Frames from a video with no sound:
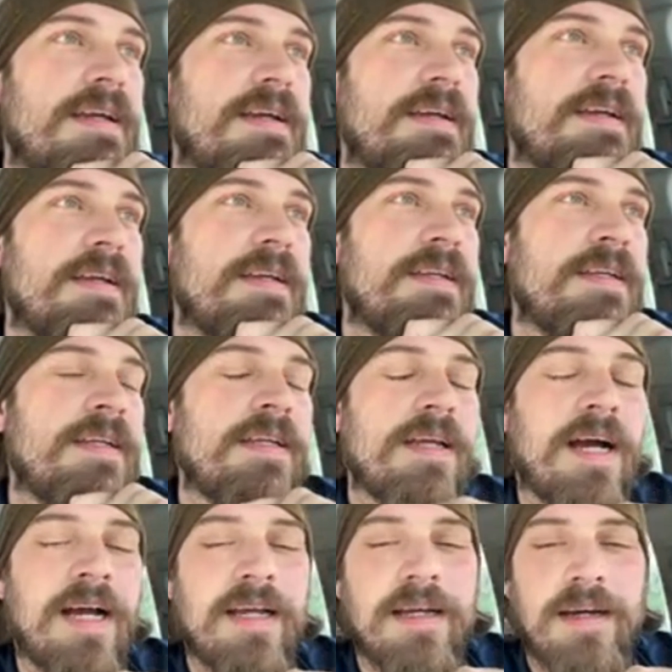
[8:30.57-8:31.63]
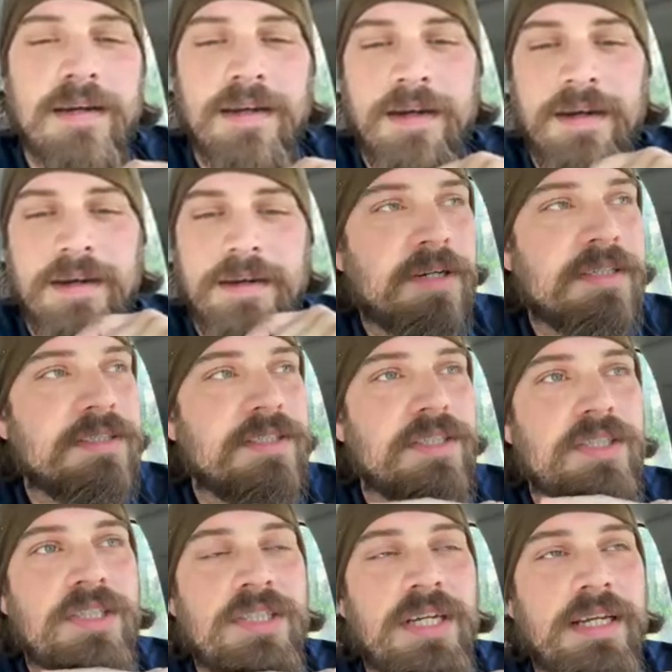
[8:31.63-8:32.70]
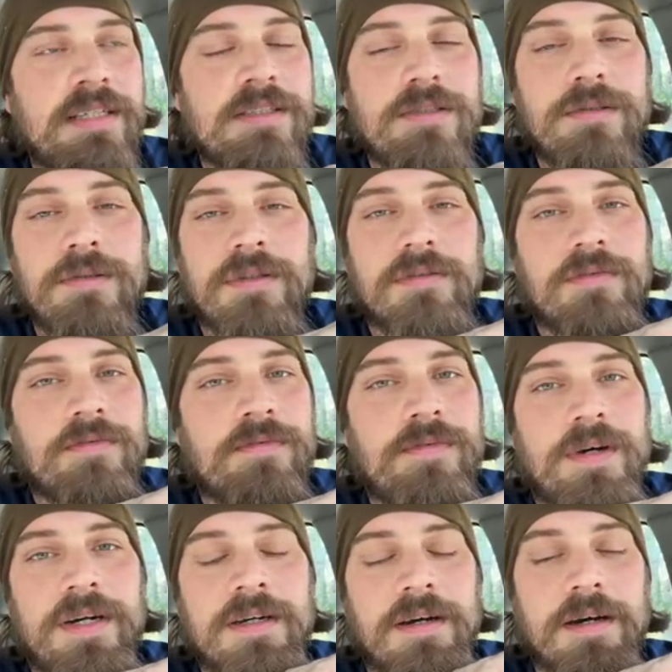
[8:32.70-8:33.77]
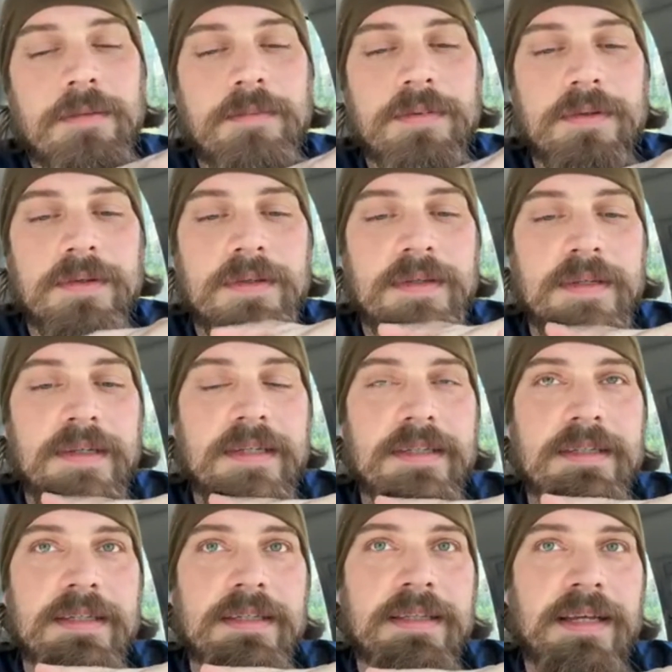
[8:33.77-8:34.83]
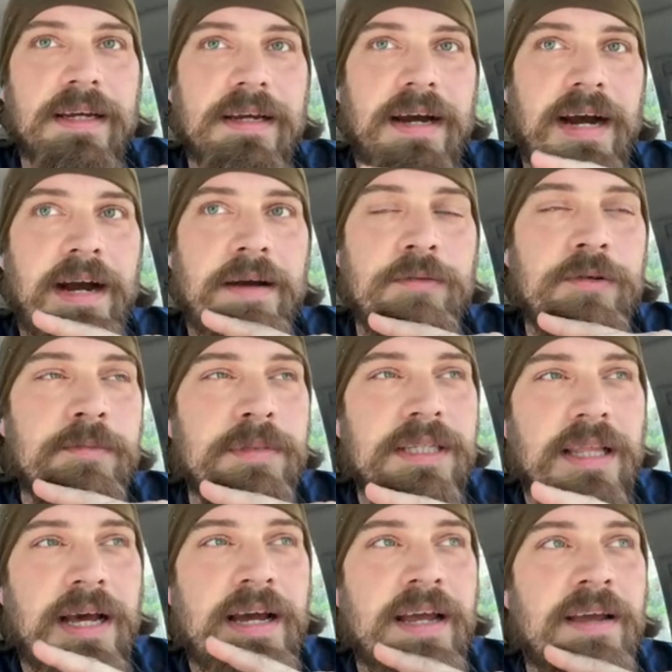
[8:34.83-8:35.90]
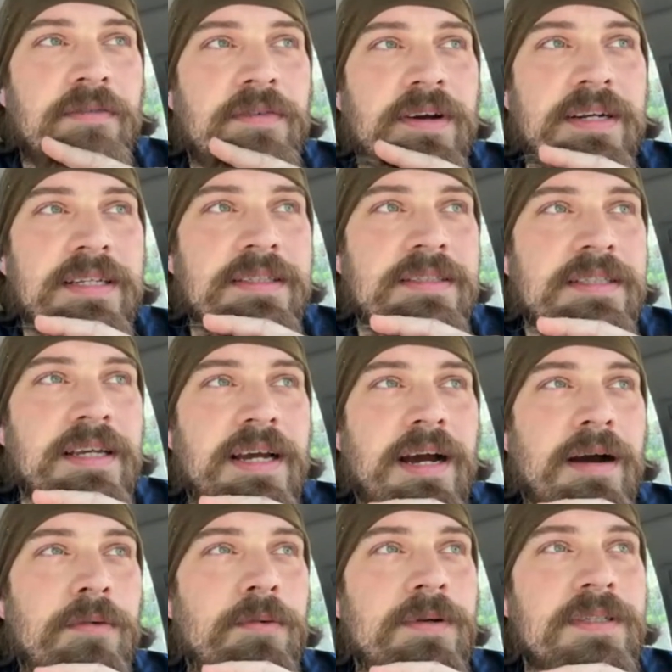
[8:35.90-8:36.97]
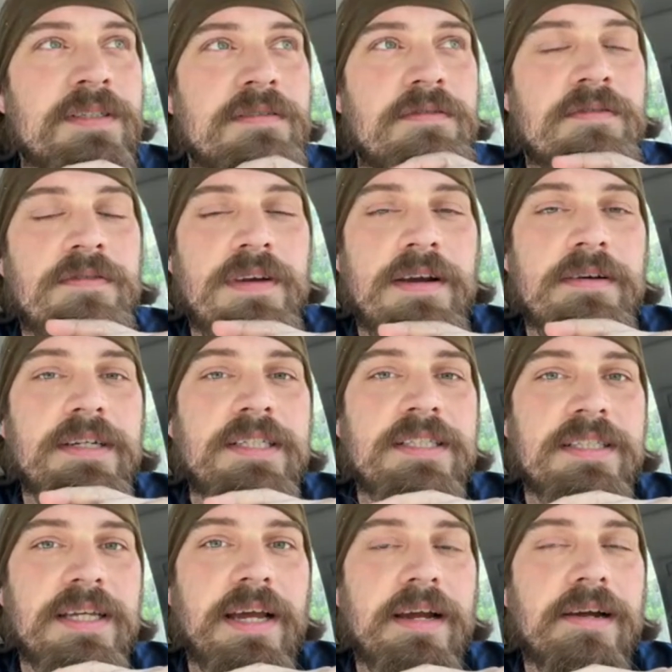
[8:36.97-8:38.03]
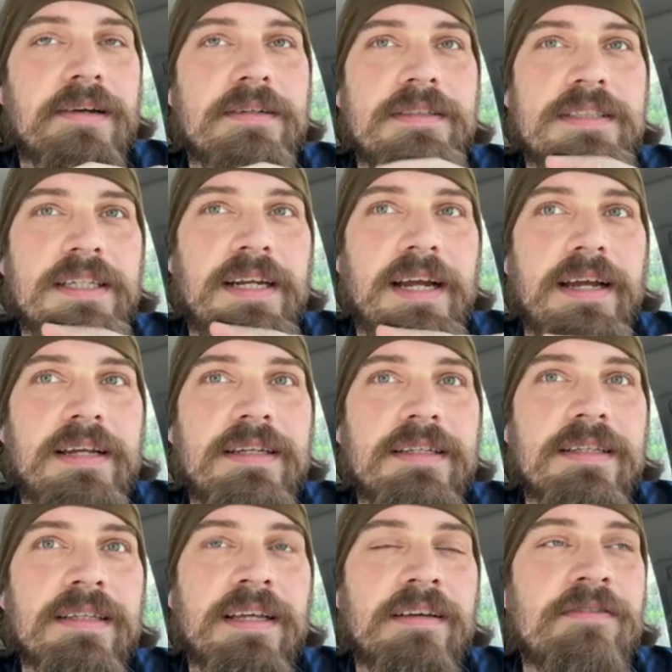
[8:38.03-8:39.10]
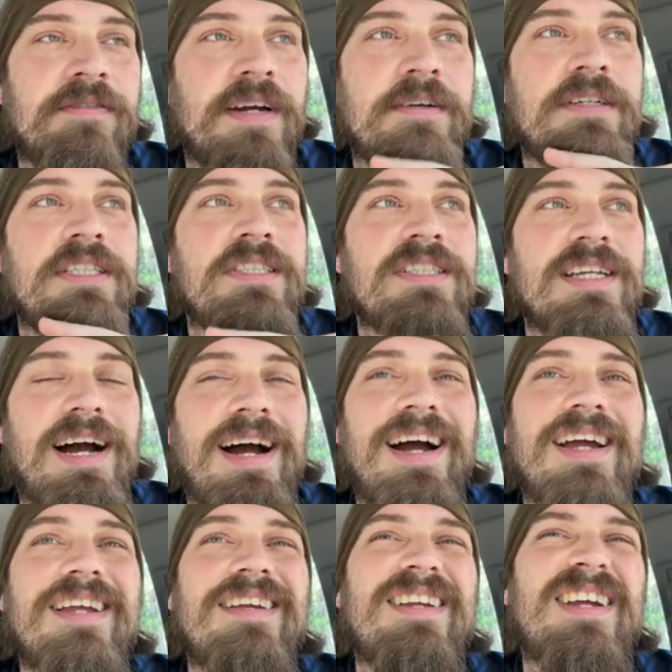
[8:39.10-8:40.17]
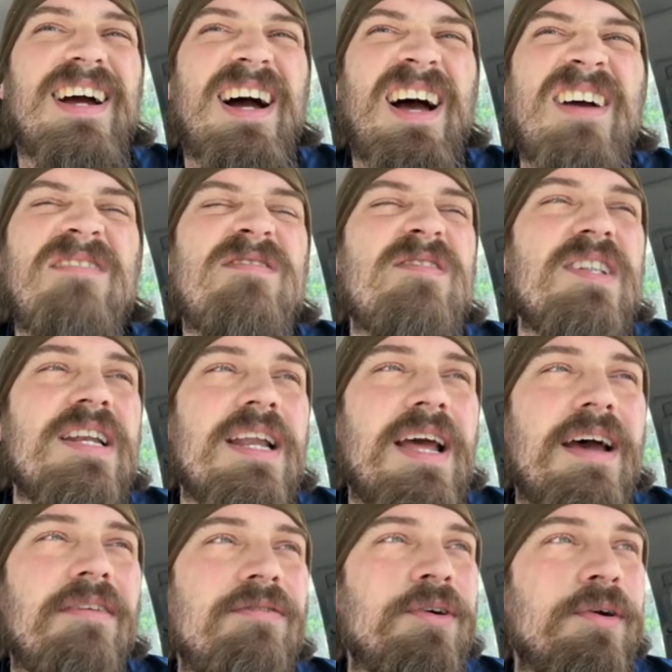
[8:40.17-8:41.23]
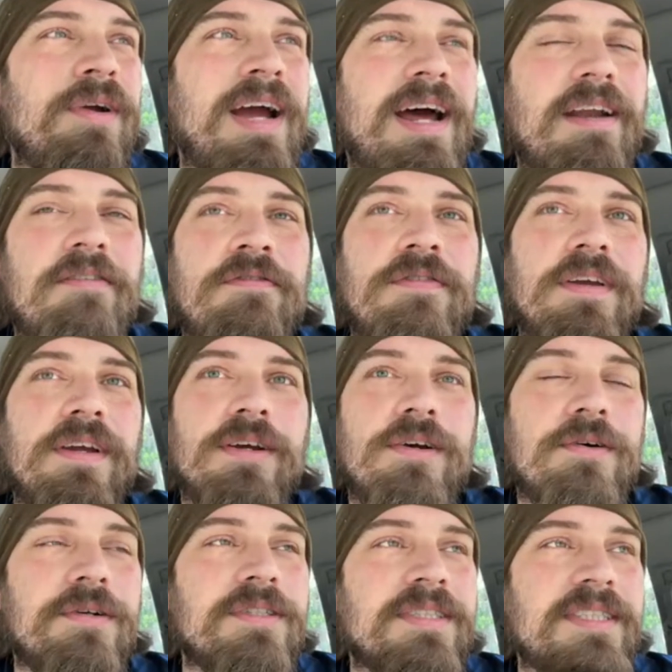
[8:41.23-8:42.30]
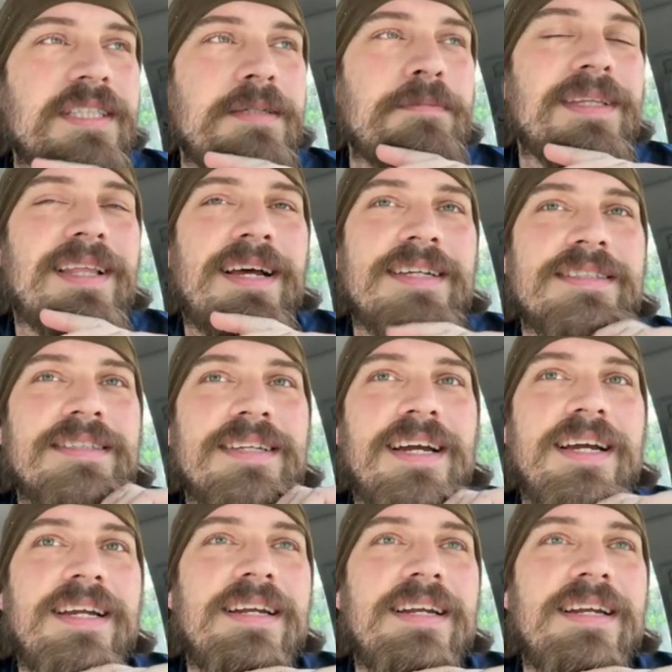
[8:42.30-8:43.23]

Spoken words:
it shakes you the fuck up. Like I would be lying if I didn't say I wasn't very scared today. Like I've never had a fear to go to sleep, and last night